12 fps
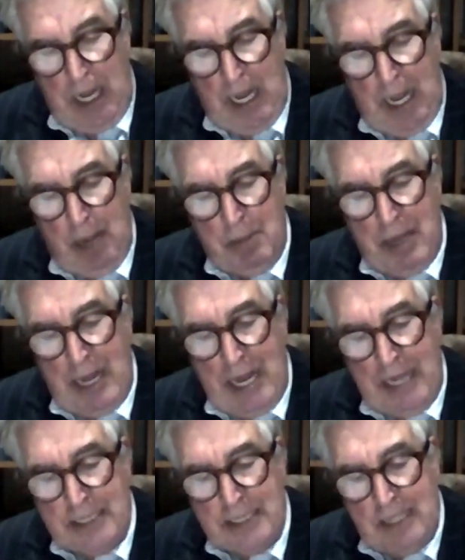
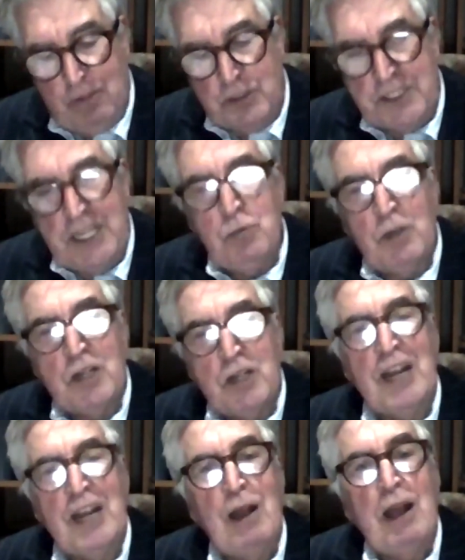And if we did
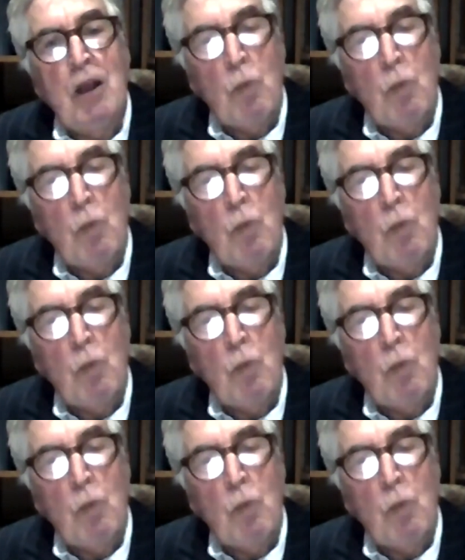recover it,